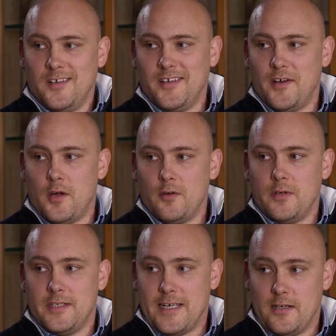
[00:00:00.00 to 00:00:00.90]

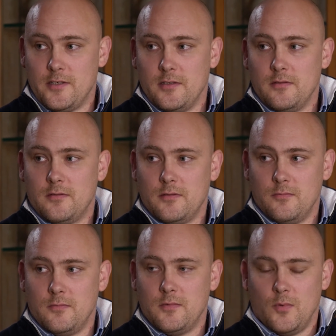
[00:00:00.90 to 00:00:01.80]
intelligence,
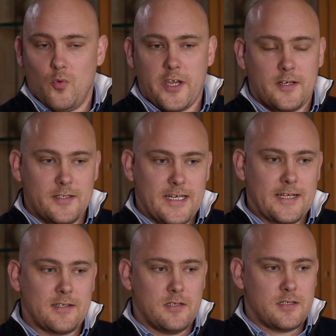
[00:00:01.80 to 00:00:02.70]
and we can
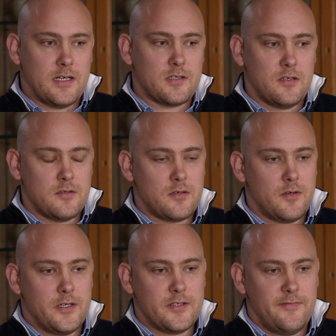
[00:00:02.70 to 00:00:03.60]
test and assess those through
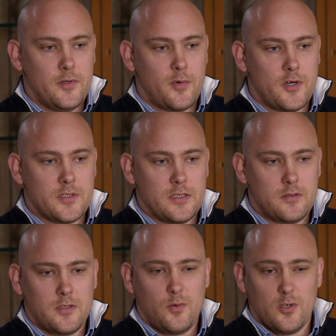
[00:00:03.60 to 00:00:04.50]
an interview process
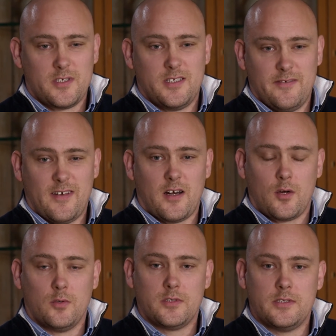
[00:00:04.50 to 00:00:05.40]
in a qualitative and a
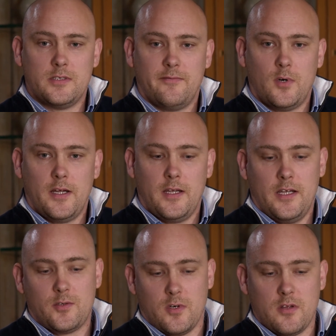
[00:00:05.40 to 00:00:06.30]
quantitative way.
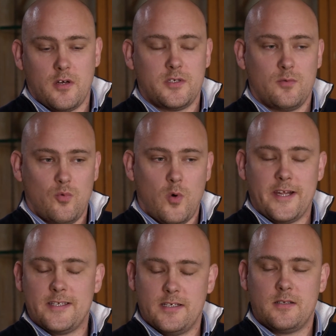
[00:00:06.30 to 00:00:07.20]
Each one of those is
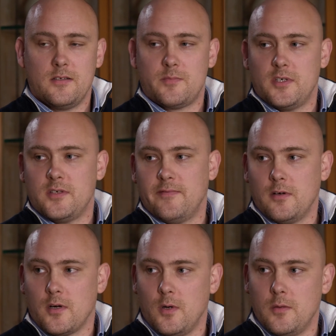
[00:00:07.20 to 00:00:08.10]
weighted to the specific
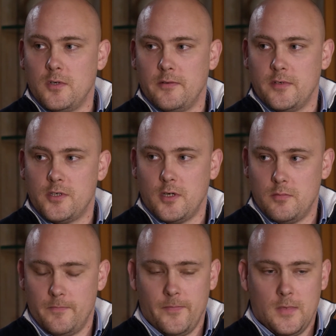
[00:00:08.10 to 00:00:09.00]
requirement of a job.